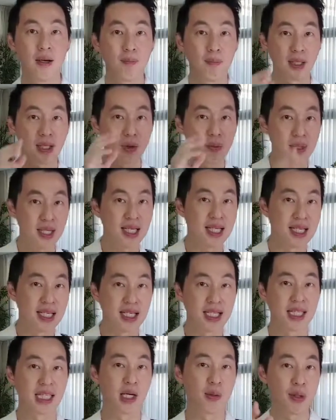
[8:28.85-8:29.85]
But really,
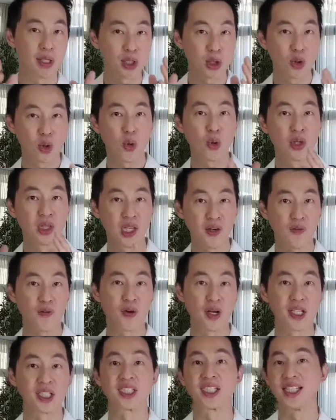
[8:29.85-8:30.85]
there is no
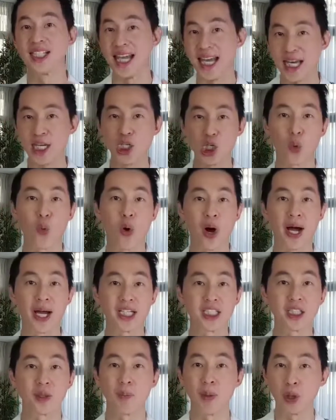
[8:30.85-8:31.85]
difference
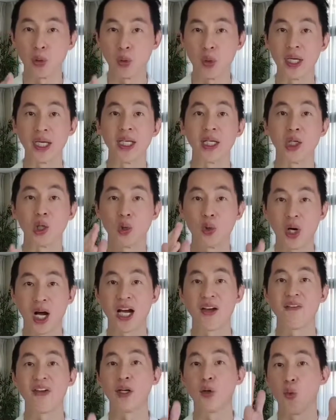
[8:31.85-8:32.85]
danger-wise between
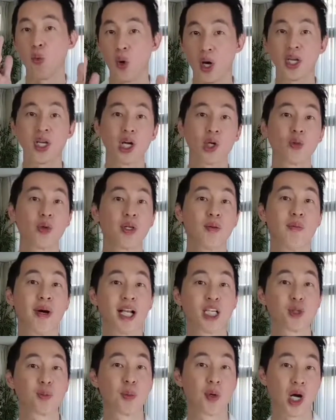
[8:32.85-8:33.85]
driving 100
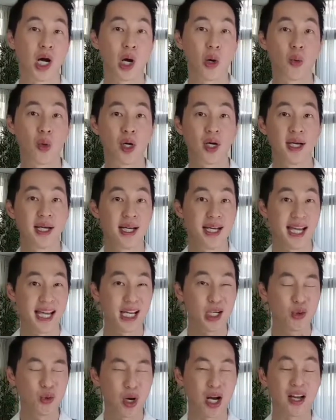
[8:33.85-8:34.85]
miles per hour
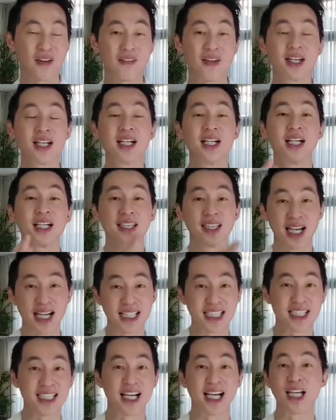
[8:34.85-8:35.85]
and driving
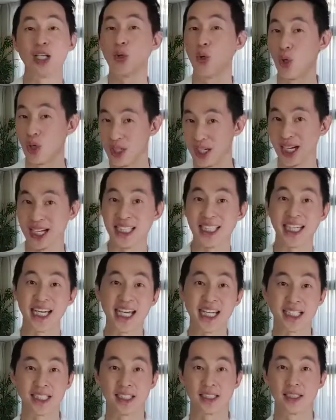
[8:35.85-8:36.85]
99 or
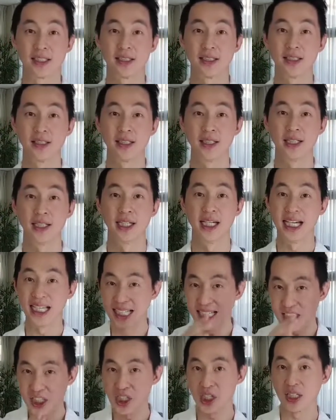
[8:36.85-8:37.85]
98.
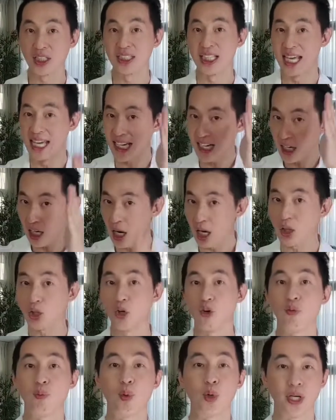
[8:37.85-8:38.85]
It is just a
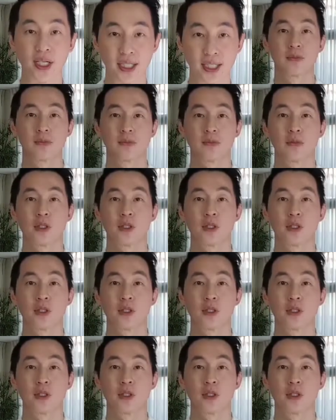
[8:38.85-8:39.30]
cutoff point.